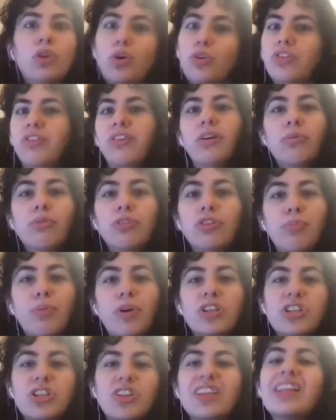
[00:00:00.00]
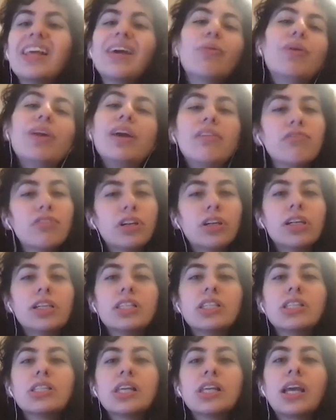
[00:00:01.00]
dealing with depression thing, like whatever,
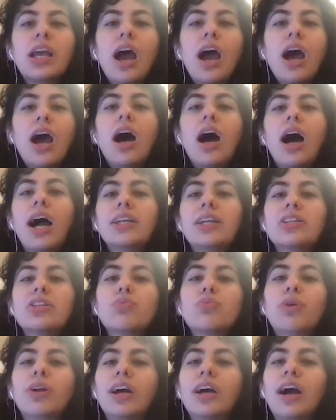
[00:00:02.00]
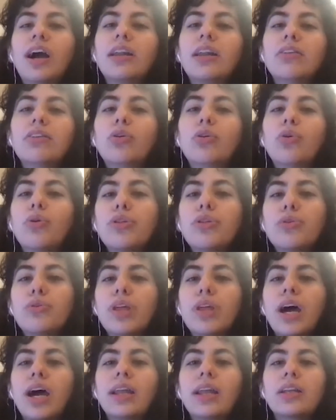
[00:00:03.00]
it's just like I just want to kind of go through
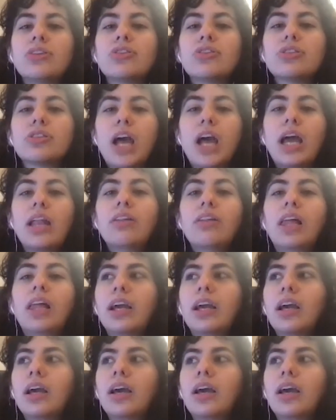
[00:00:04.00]
that and just kind of like